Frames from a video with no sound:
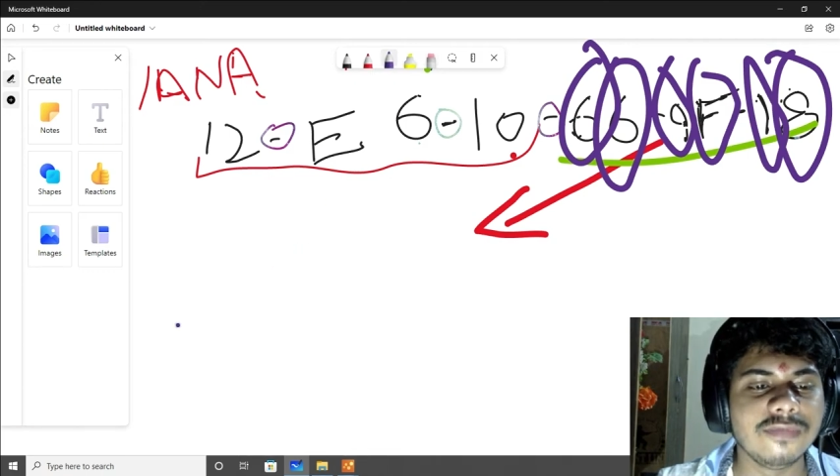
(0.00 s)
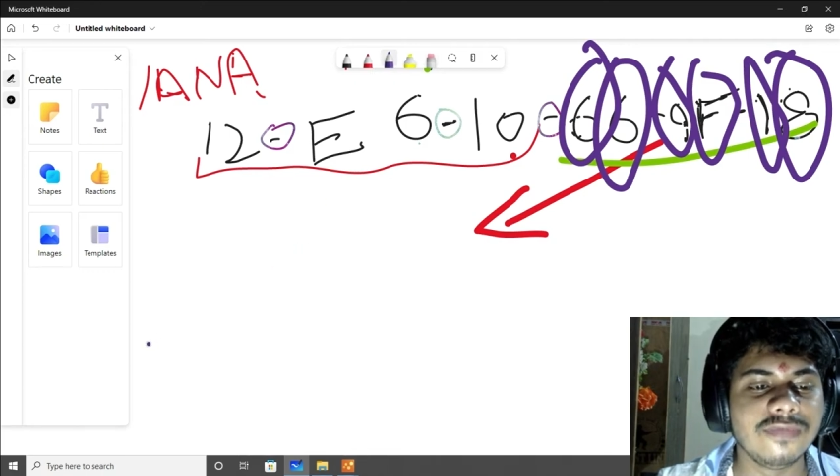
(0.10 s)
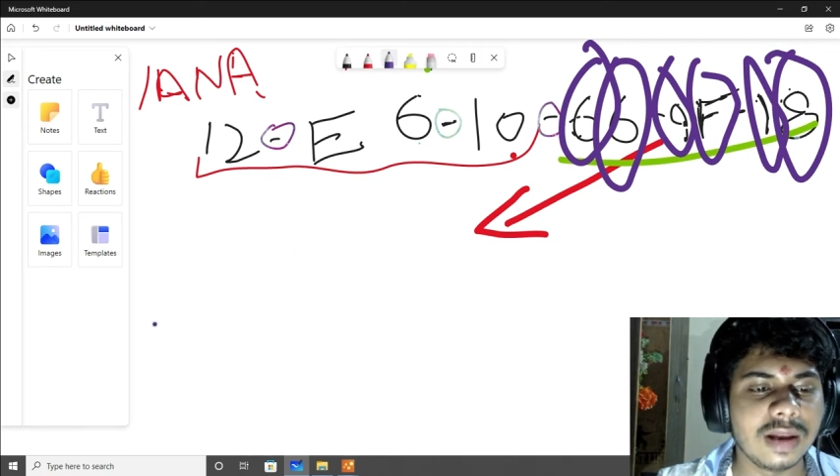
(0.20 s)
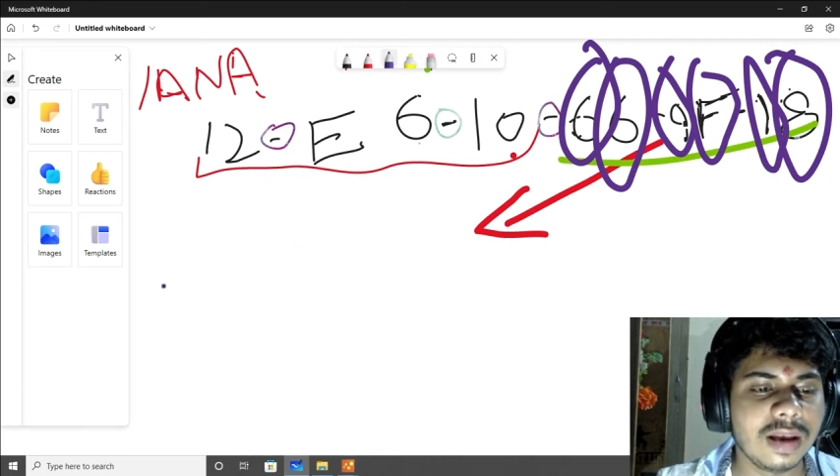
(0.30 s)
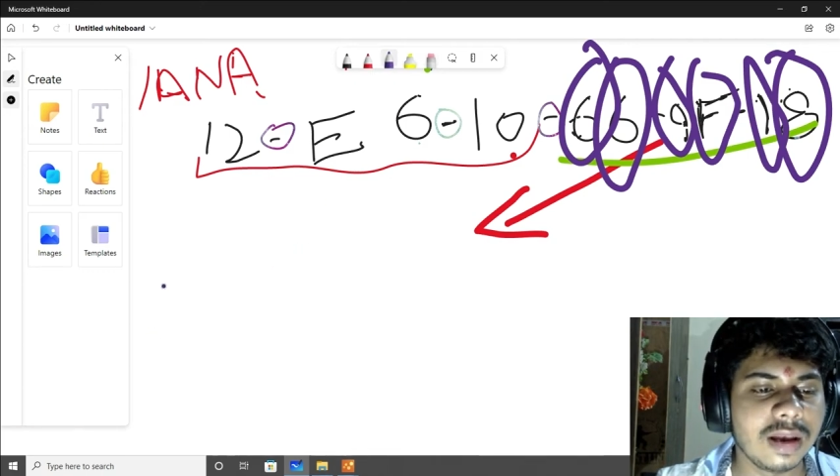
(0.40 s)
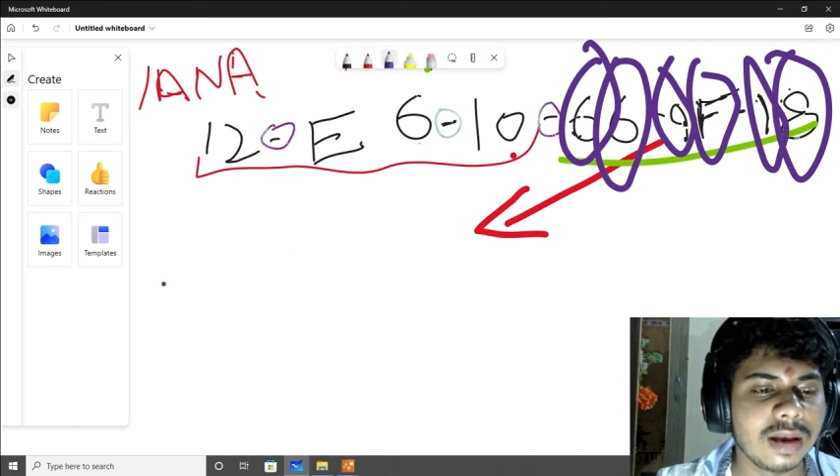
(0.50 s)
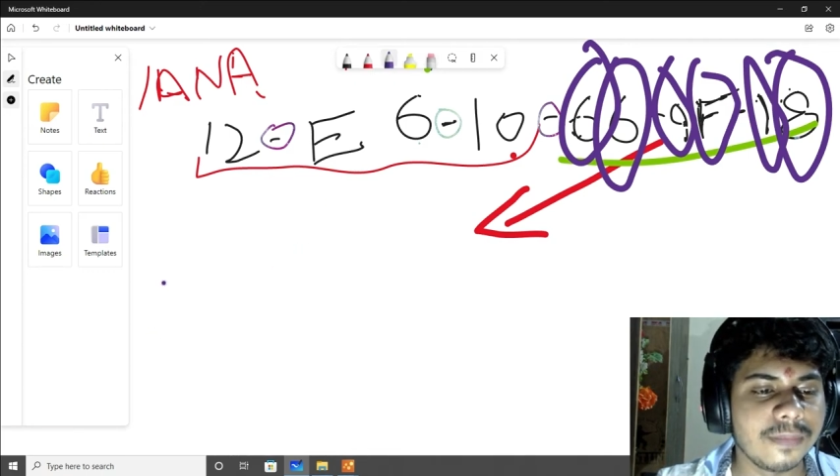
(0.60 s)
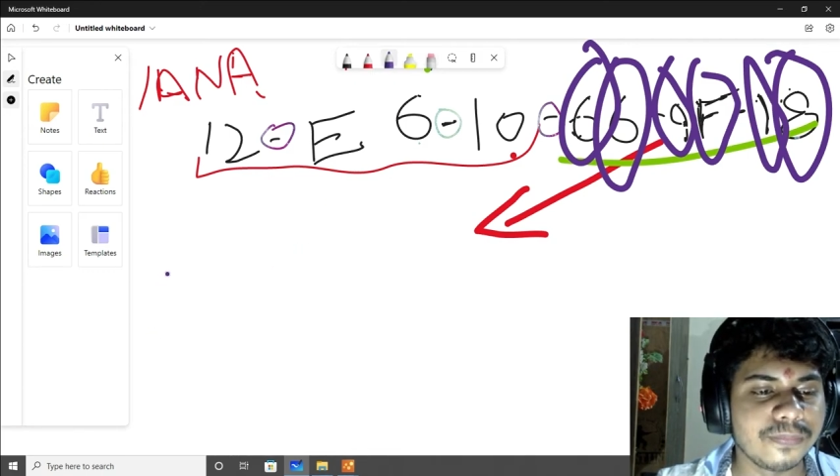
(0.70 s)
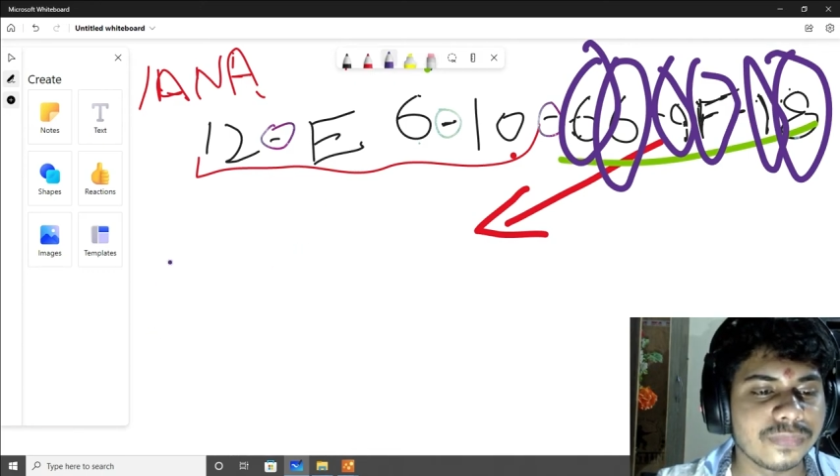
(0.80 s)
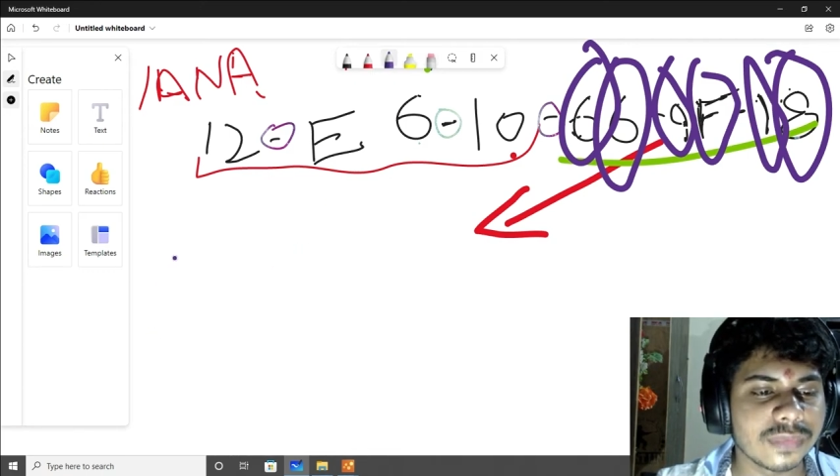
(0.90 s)
will
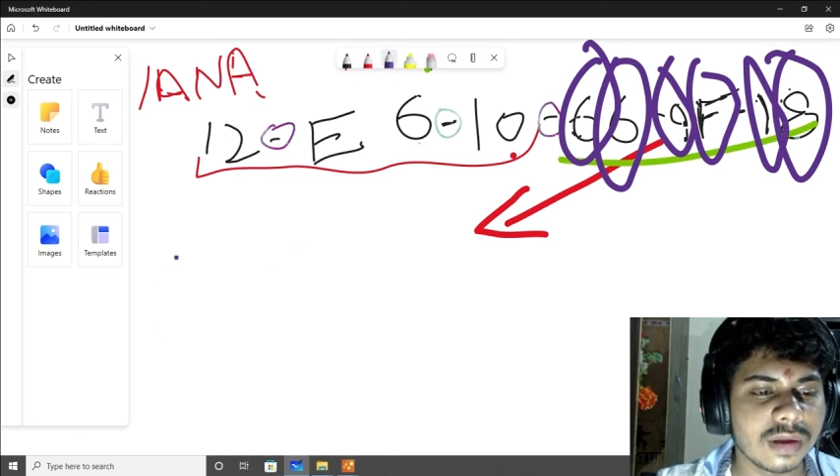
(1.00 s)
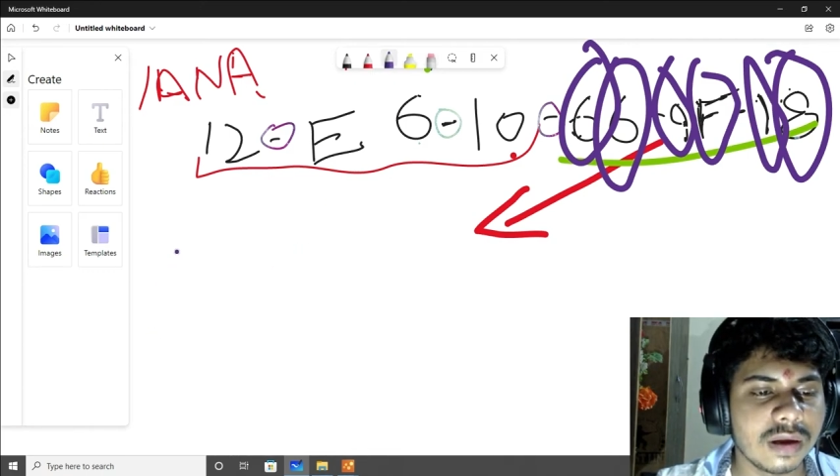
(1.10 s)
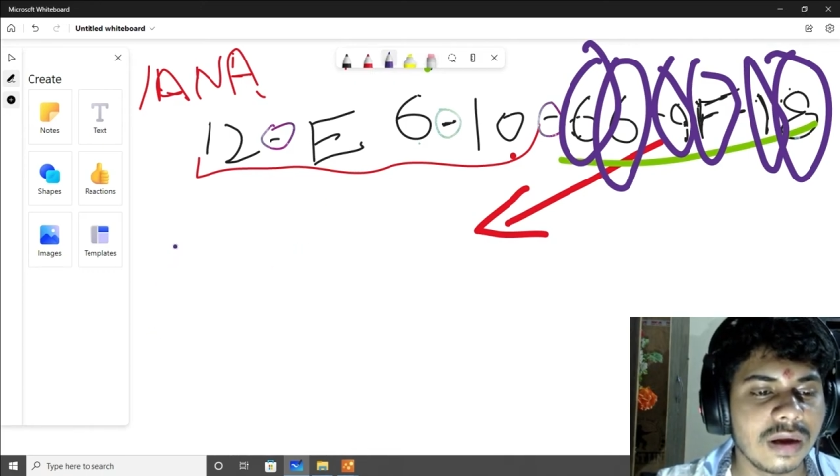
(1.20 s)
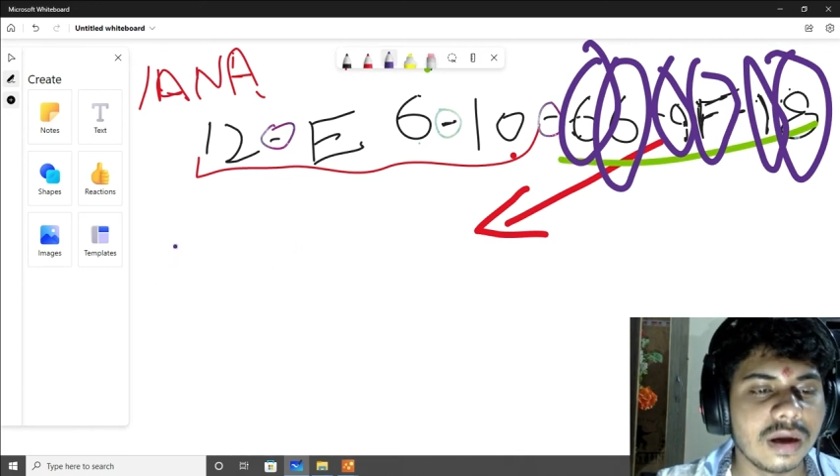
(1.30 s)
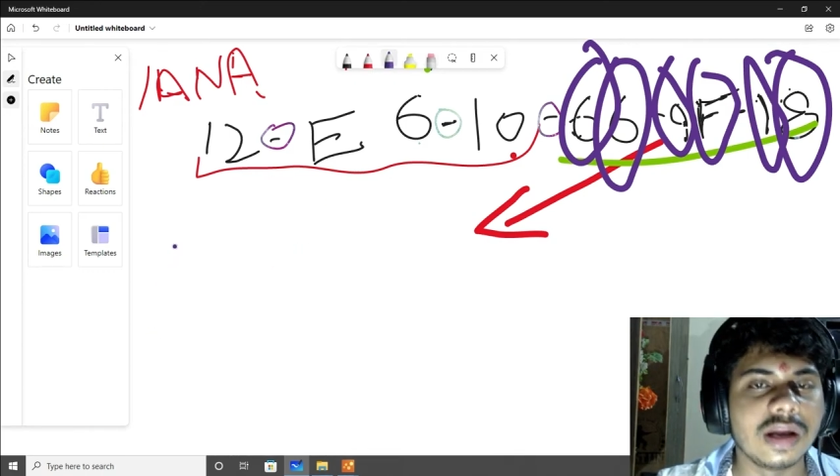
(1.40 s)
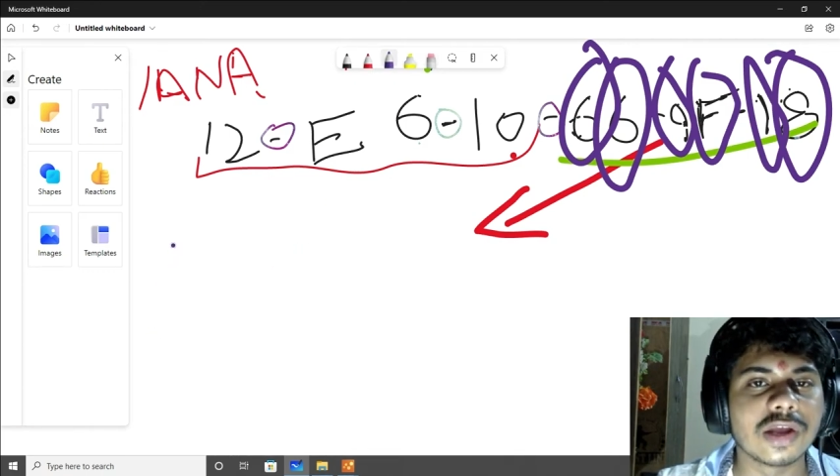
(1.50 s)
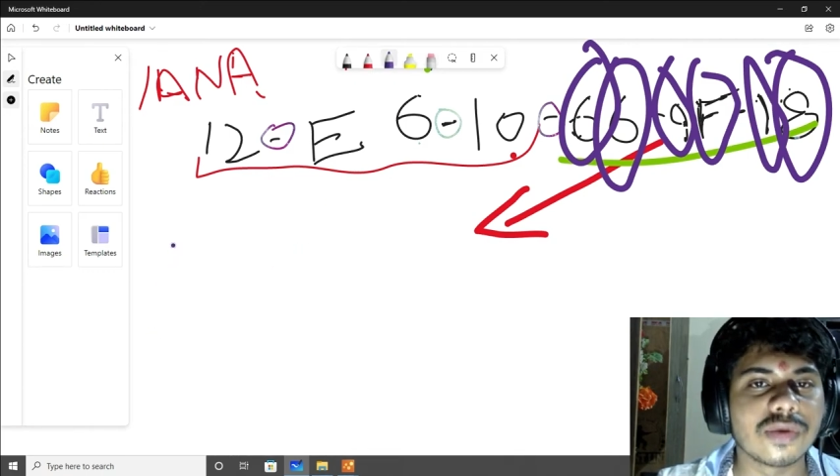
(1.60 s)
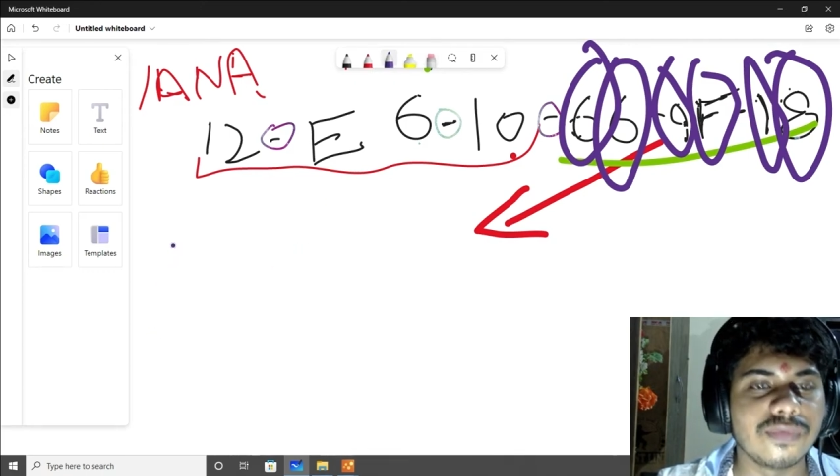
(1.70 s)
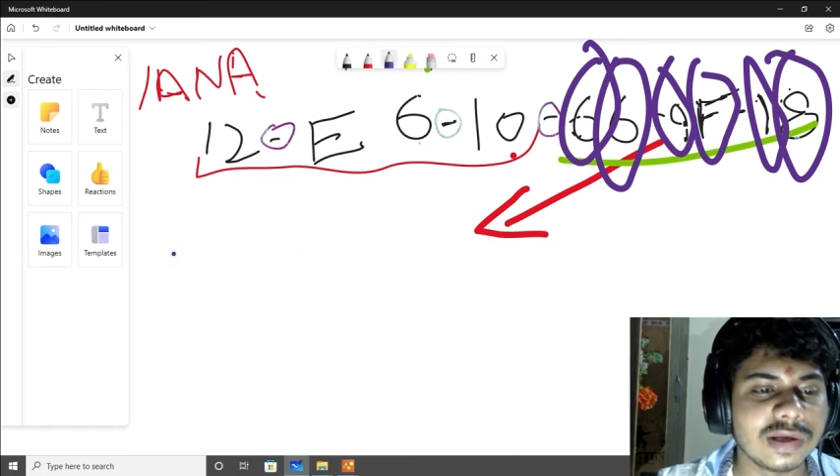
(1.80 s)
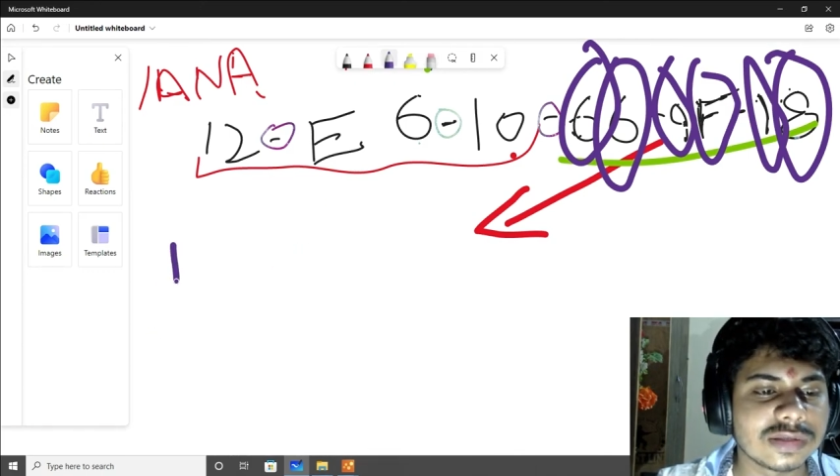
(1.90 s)

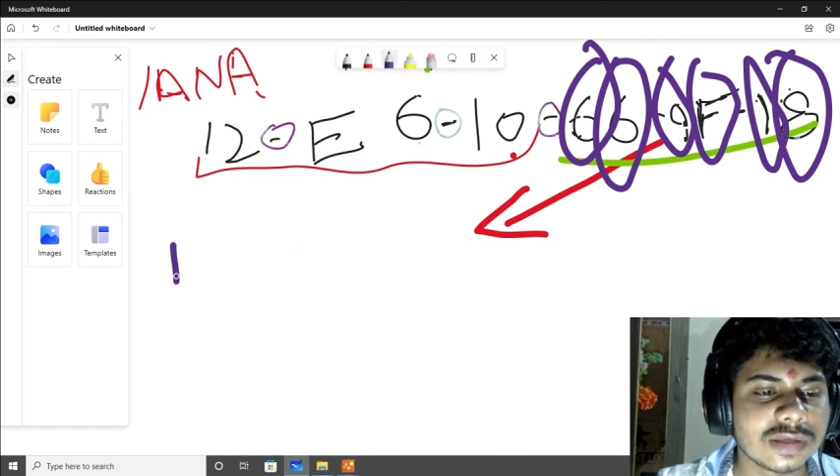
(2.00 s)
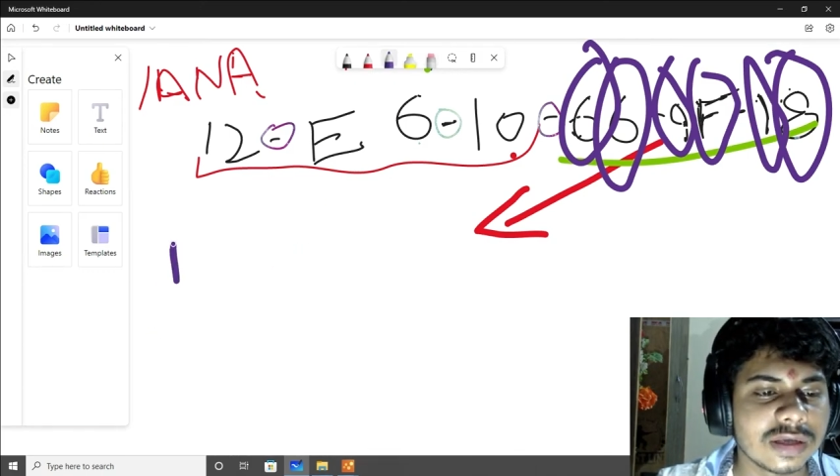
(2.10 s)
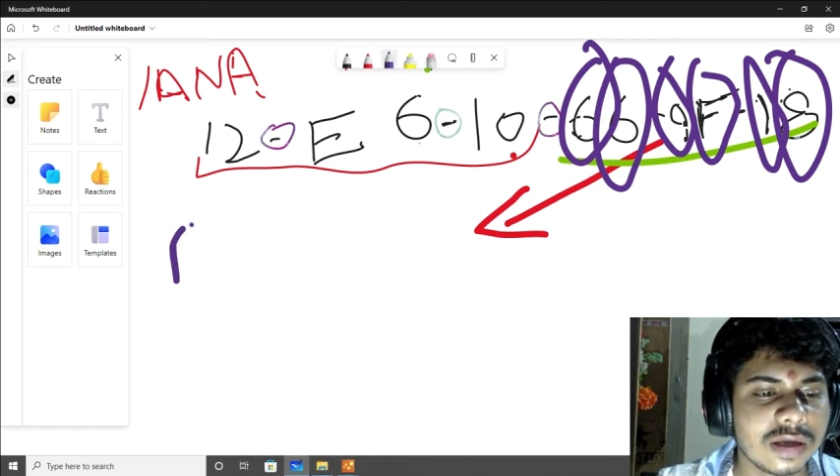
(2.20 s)
request,